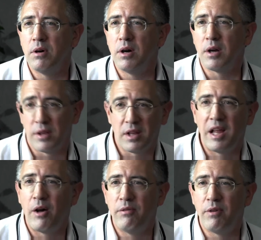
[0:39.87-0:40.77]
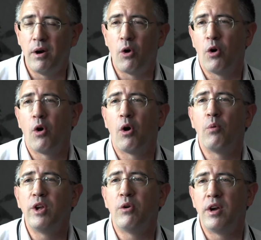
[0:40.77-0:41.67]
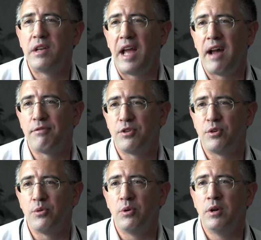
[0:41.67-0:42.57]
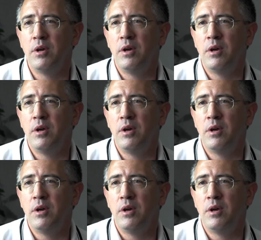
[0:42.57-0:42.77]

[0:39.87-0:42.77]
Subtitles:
the cloud environment, or are we going to have to,